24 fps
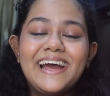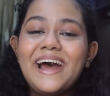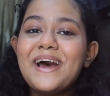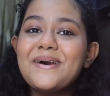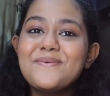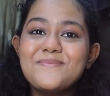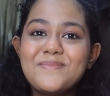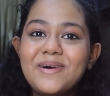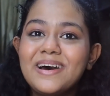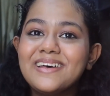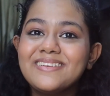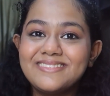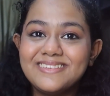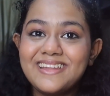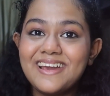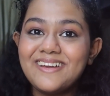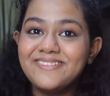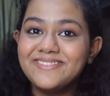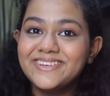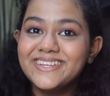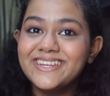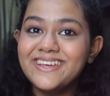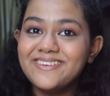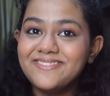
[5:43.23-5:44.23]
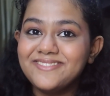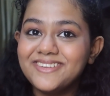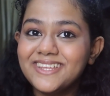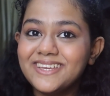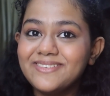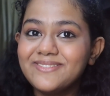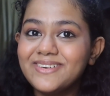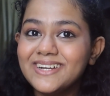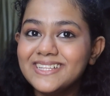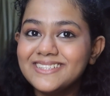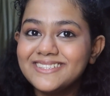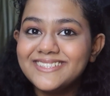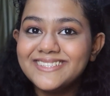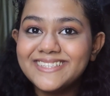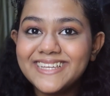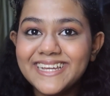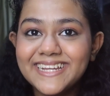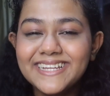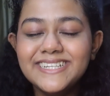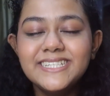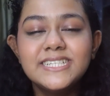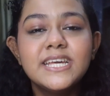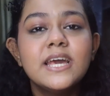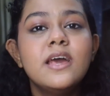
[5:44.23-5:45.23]
a must have in everyone's
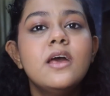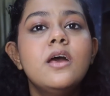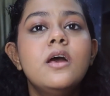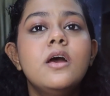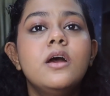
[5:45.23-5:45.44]
kit.